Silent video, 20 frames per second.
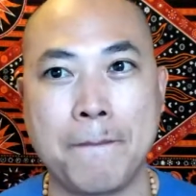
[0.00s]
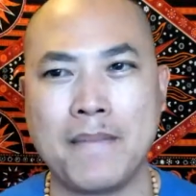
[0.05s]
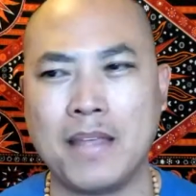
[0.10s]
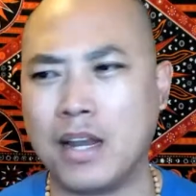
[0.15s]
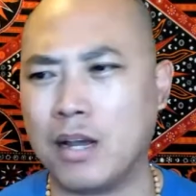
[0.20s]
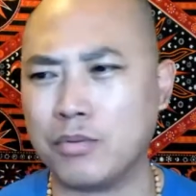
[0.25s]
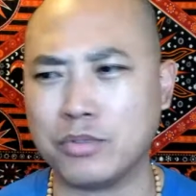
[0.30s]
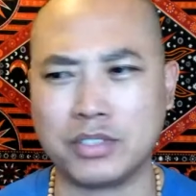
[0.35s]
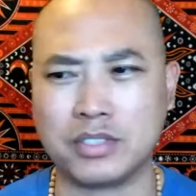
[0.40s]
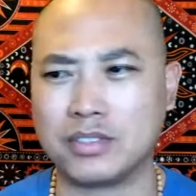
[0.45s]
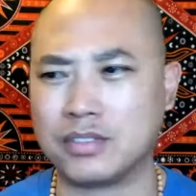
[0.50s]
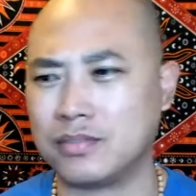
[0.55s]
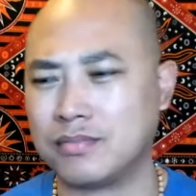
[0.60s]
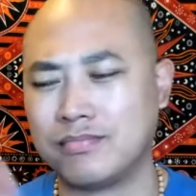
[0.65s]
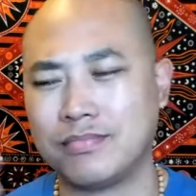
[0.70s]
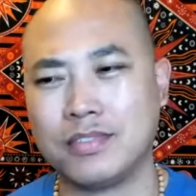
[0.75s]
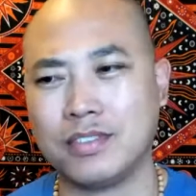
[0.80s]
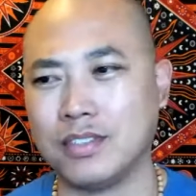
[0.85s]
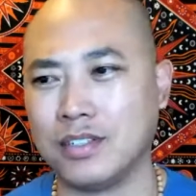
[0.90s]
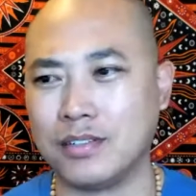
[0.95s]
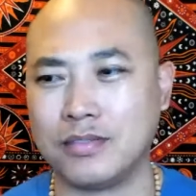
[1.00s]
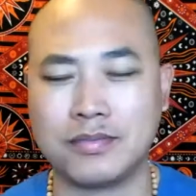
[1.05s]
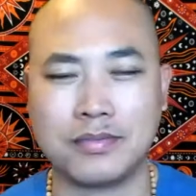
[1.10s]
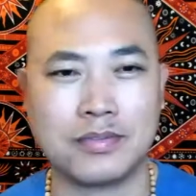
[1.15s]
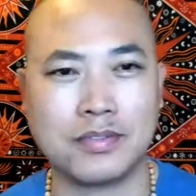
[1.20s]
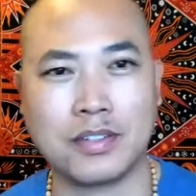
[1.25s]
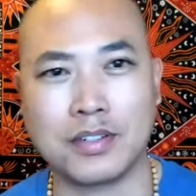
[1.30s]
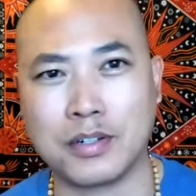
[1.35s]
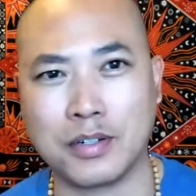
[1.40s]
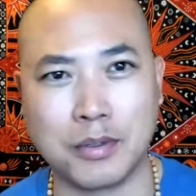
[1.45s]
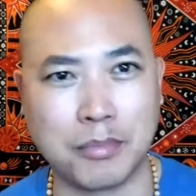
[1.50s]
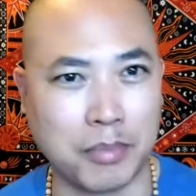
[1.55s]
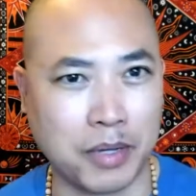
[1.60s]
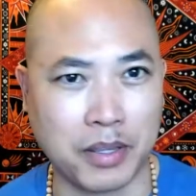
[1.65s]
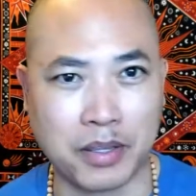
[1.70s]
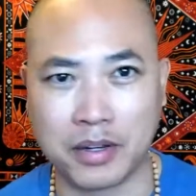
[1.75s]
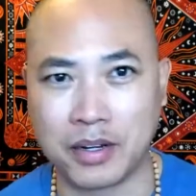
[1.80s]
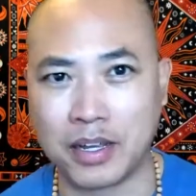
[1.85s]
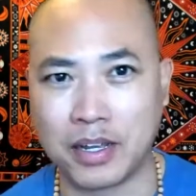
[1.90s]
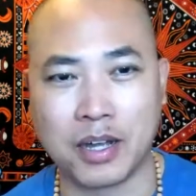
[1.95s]
And I was, her and her
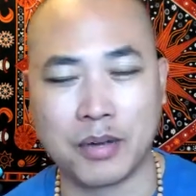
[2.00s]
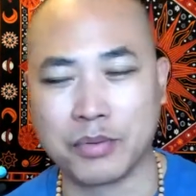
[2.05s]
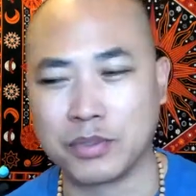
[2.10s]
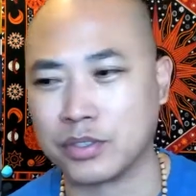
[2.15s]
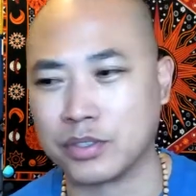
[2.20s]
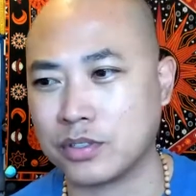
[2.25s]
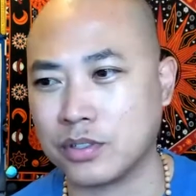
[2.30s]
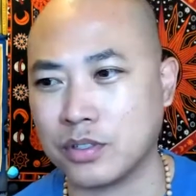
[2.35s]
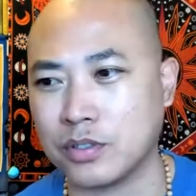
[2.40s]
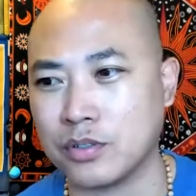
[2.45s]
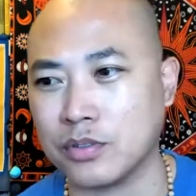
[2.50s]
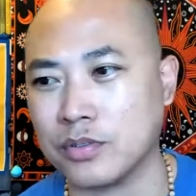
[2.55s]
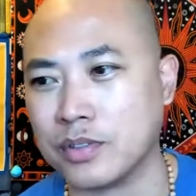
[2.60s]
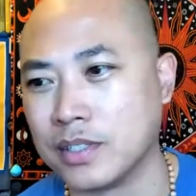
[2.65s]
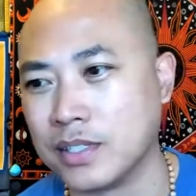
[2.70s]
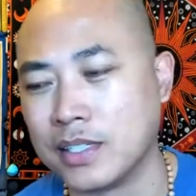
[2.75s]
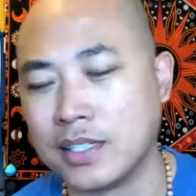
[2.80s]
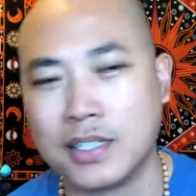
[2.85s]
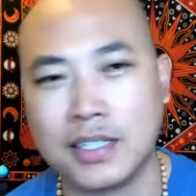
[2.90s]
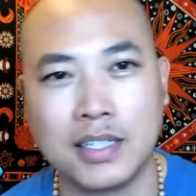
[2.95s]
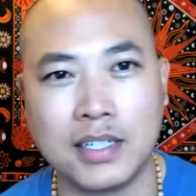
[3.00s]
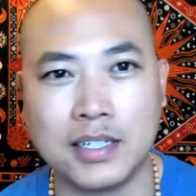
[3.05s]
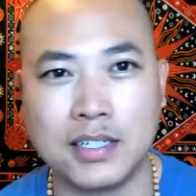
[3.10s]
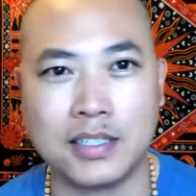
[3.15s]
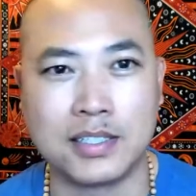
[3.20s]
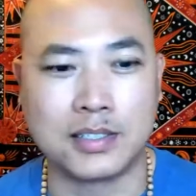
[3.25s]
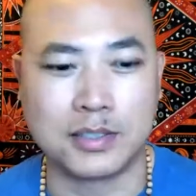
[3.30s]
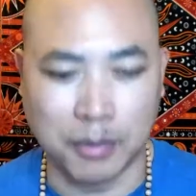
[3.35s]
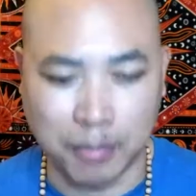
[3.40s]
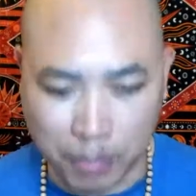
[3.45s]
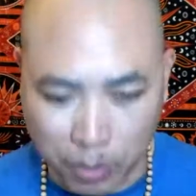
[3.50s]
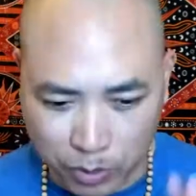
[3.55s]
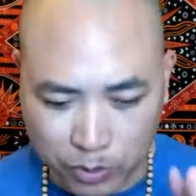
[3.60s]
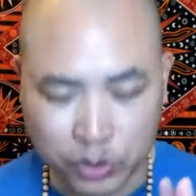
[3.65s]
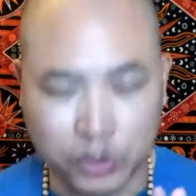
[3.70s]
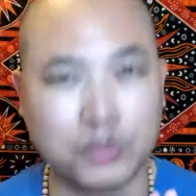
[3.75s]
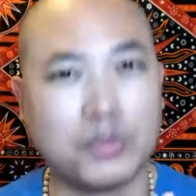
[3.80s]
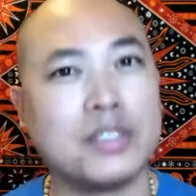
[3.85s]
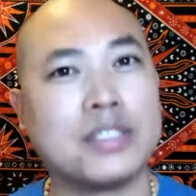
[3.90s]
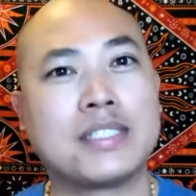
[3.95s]
mother and I were so in this
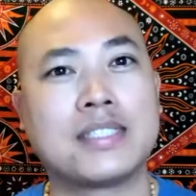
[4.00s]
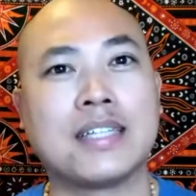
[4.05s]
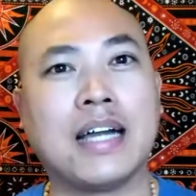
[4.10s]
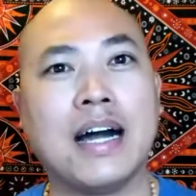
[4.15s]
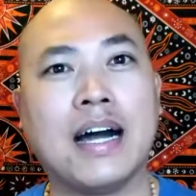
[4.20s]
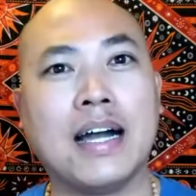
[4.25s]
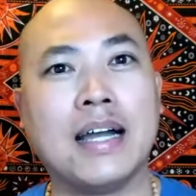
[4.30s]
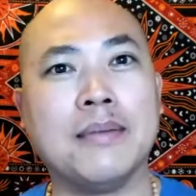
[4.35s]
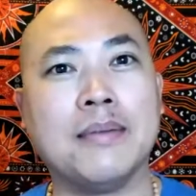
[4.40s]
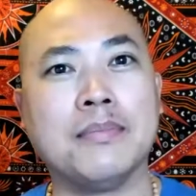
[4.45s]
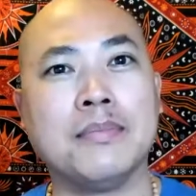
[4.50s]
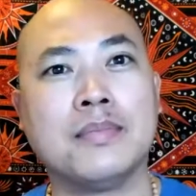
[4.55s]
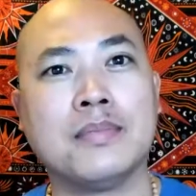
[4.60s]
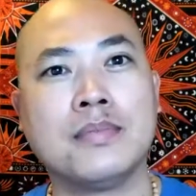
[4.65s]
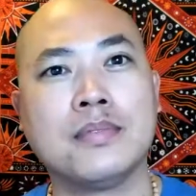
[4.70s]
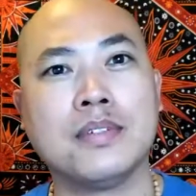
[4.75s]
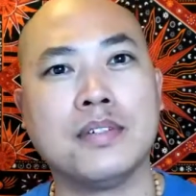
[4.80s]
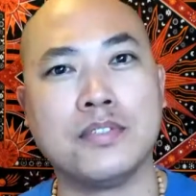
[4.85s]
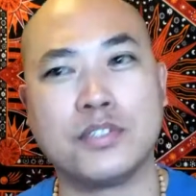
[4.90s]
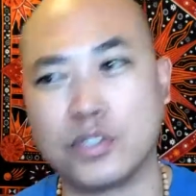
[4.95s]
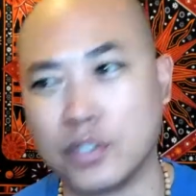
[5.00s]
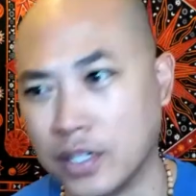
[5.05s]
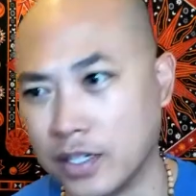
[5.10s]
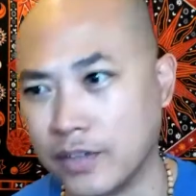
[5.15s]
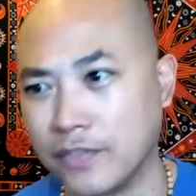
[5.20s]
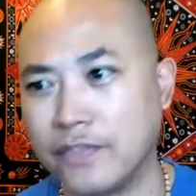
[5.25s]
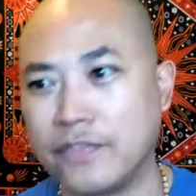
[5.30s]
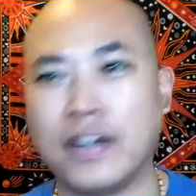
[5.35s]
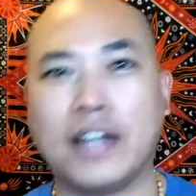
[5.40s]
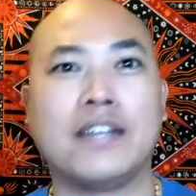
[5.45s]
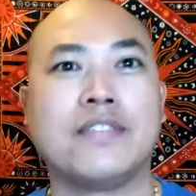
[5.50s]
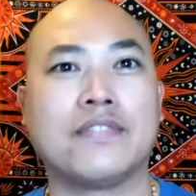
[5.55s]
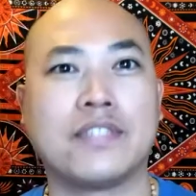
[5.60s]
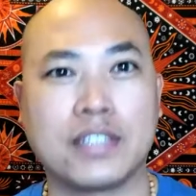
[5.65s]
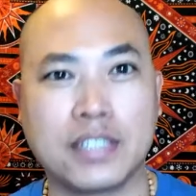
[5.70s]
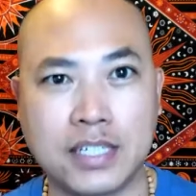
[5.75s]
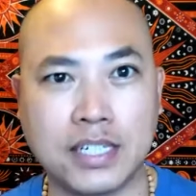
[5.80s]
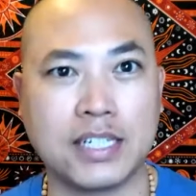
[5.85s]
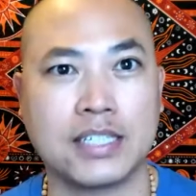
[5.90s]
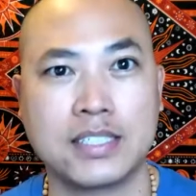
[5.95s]
tumultuous time of trying to fight for
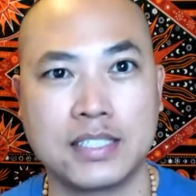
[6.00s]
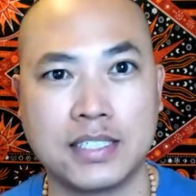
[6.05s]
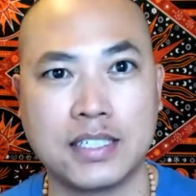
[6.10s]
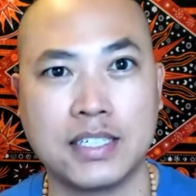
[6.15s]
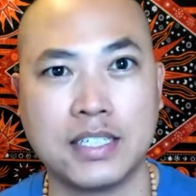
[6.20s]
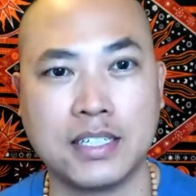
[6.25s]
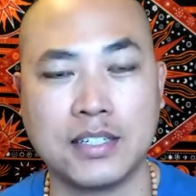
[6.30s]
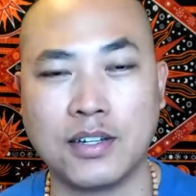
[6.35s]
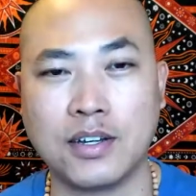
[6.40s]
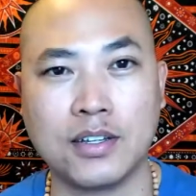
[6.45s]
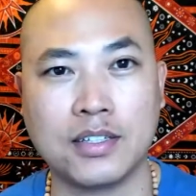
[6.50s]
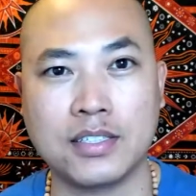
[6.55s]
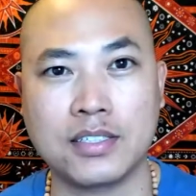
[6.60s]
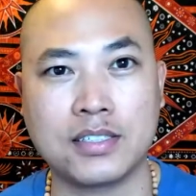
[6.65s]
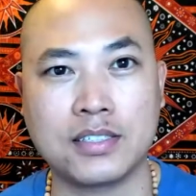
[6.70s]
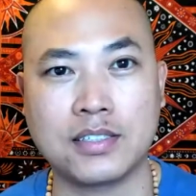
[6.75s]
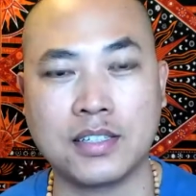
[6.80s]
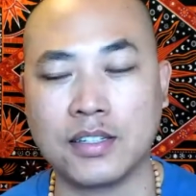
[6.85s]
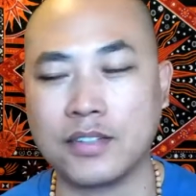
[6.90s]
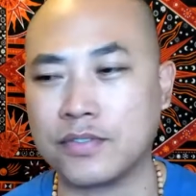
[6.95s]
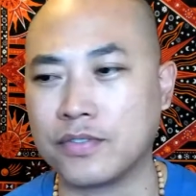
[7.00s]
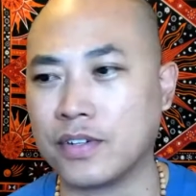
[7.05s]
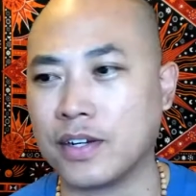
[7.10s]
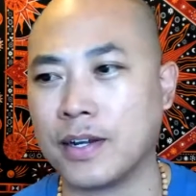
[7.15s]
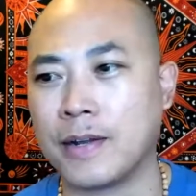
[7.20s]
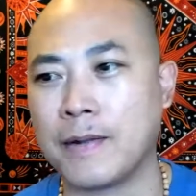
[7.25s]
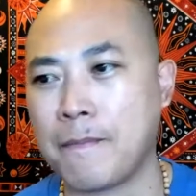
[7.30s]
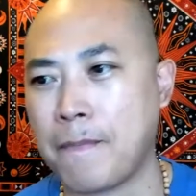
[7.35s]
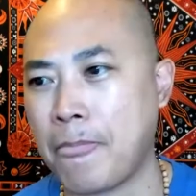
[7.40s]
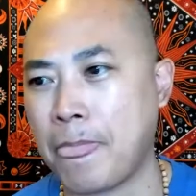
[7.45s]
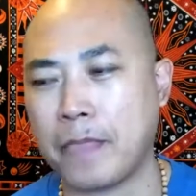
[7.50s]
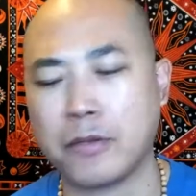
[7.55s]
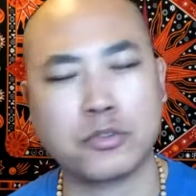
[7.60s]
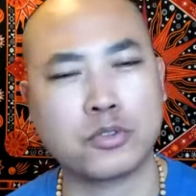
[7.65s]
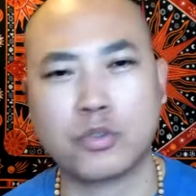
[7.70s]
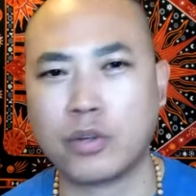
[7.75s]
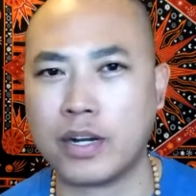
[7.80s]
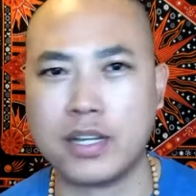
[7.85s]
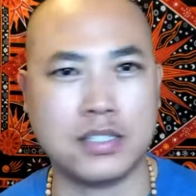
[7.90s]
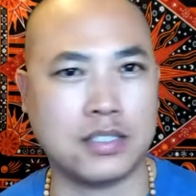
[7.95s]
custody and all this stuff, right? It was
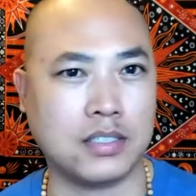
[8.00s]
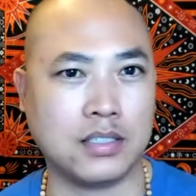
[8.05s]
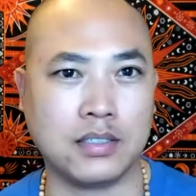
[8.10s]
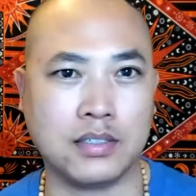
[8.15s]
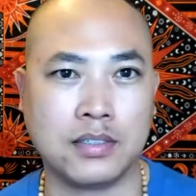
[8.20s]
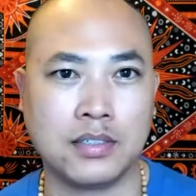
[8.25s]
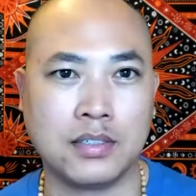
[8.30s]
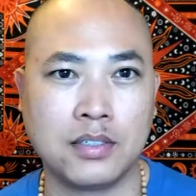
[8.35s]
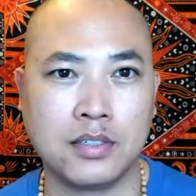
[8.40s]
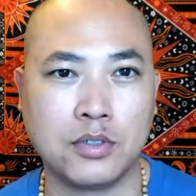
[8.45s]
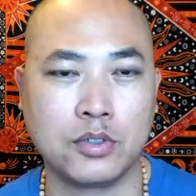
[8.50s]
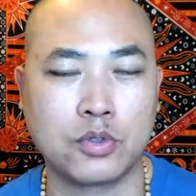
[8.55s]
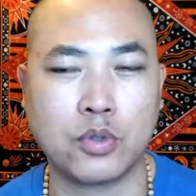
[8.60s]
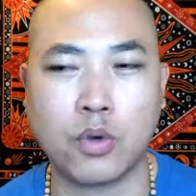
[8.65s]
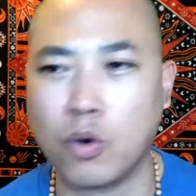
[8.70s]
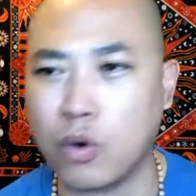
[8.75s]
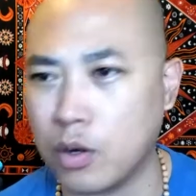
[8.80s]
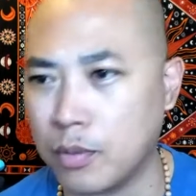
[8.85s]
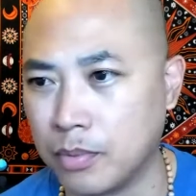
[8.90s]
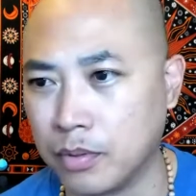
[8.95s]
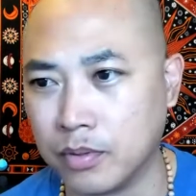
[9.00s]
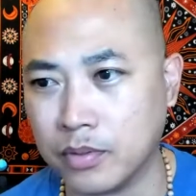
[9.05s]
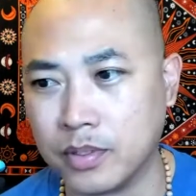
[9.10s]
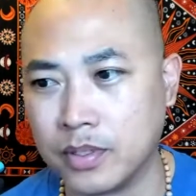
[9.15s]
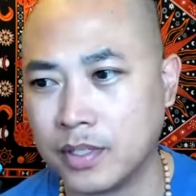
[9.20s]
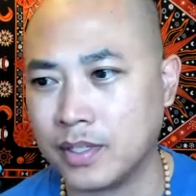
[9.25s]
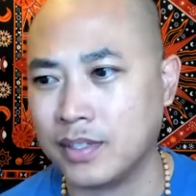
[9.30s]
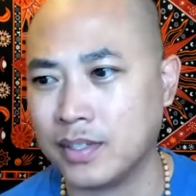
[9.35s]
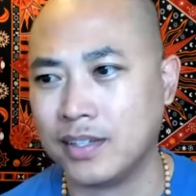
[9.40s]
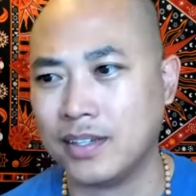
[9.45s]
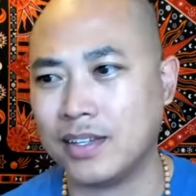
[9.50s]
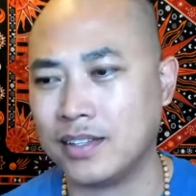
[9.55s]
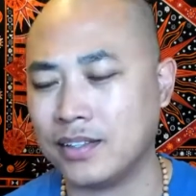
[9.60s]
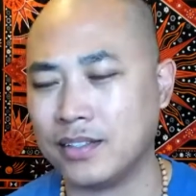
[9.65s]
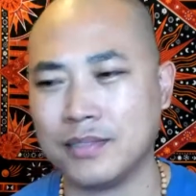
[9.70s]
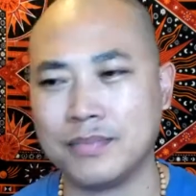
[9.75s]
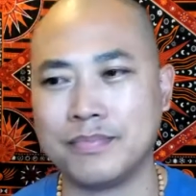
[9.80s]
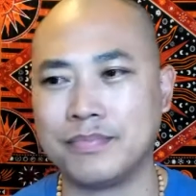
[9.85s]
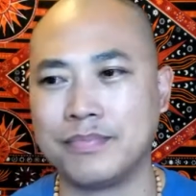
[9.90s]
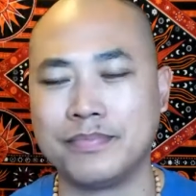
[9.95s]
crazy. It was horrible. And the